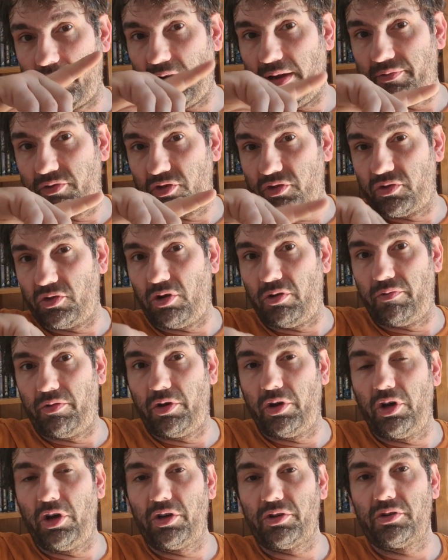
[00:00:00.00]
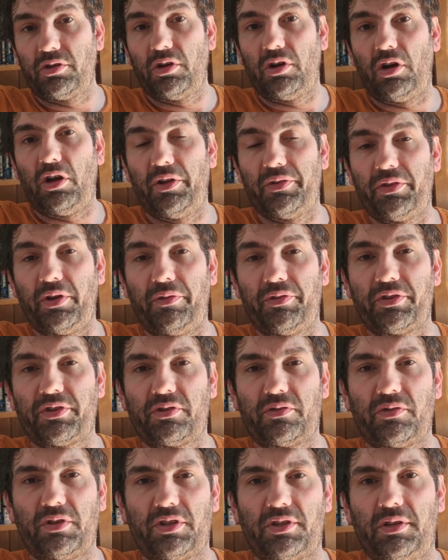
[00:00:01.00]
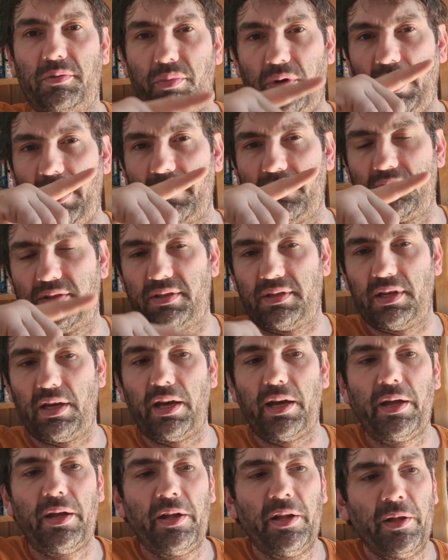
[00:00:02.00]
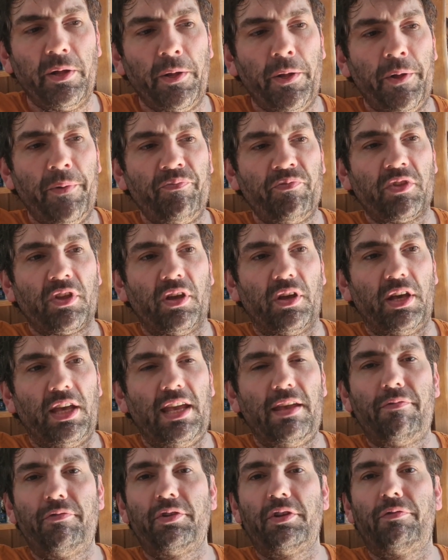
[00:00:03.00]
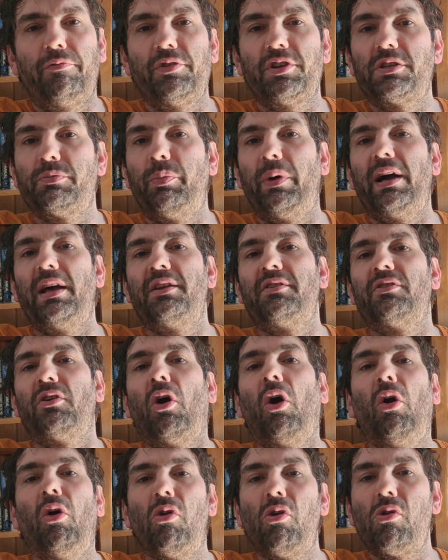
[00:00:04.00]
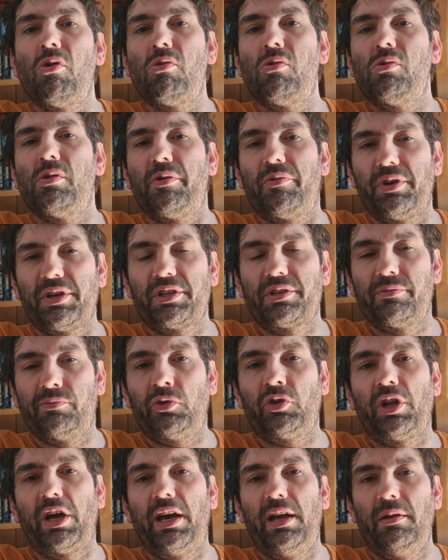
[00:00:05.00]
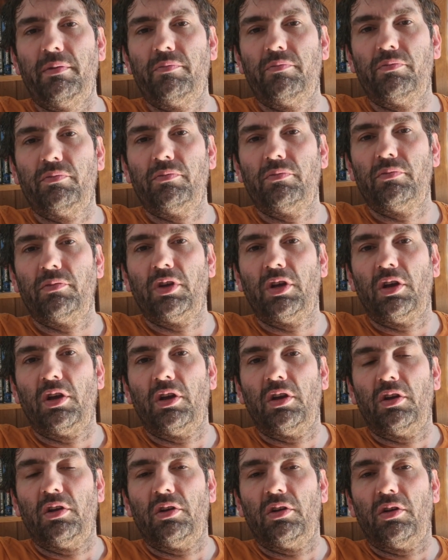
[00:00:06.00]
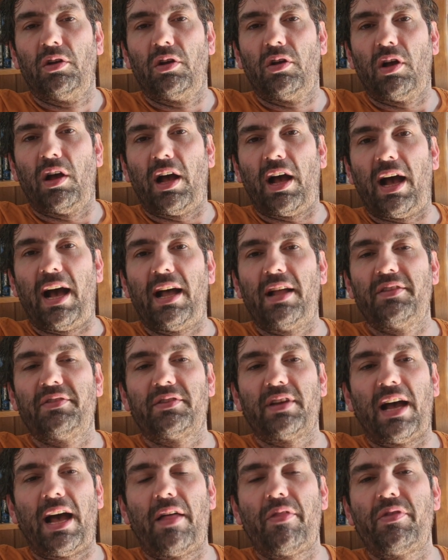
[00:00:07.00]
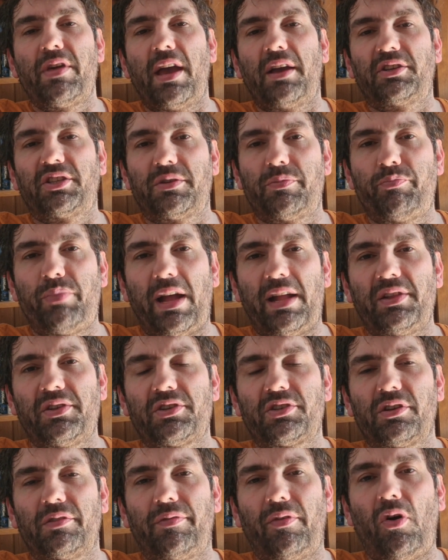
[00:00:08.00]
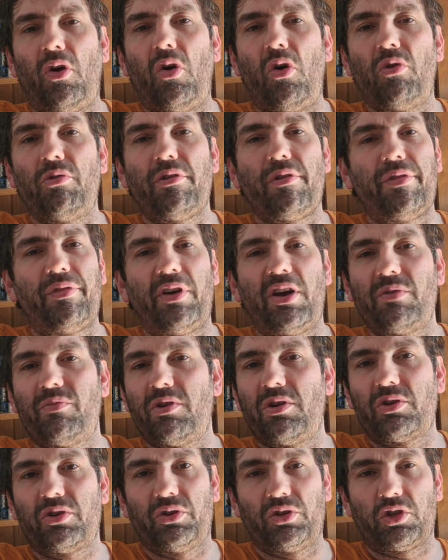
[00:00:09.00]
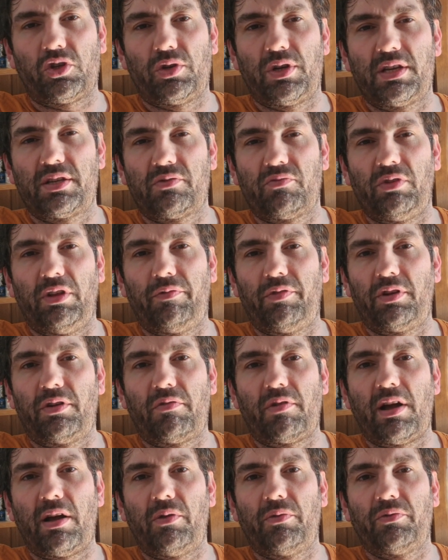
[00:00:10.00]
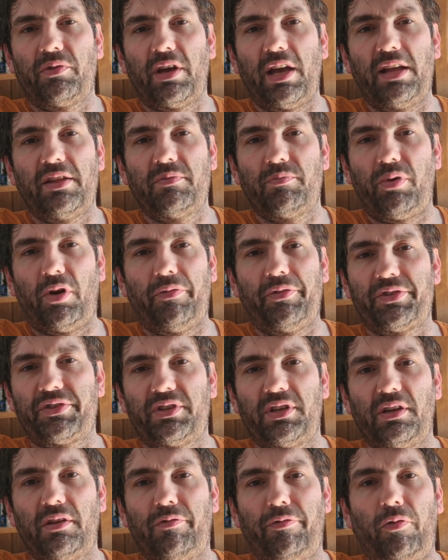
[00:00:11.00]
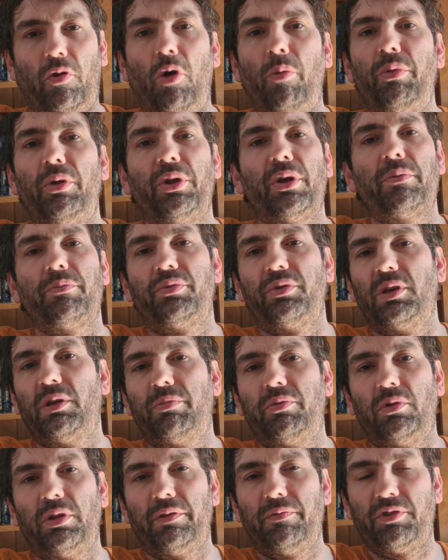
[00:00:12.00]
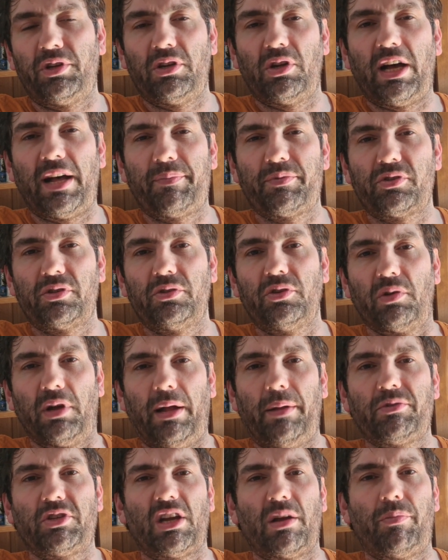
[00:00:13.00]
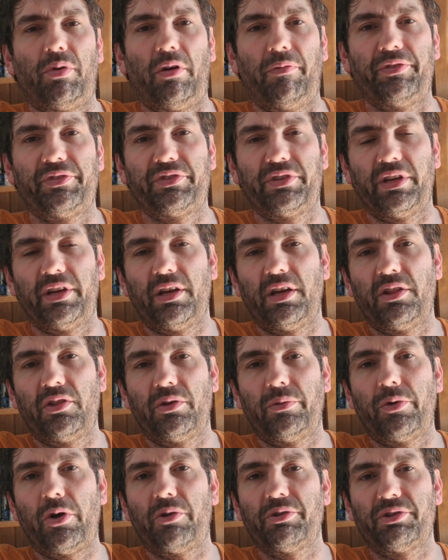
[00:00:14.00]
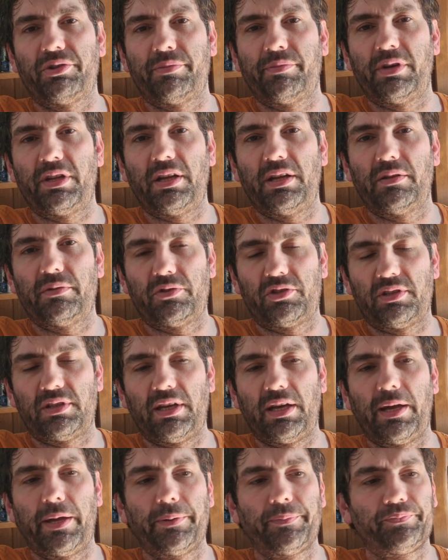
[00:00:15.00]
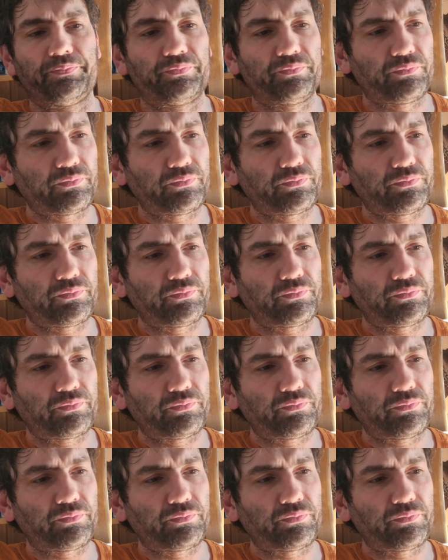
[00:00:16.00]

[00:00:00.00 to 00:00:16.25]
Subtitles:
I've just overheard on this debate today. Even if we spend all this money, and at the expense of all the third world countries living around in poverty, 4 billion people living in absolute abject poverty in the world at the minute today,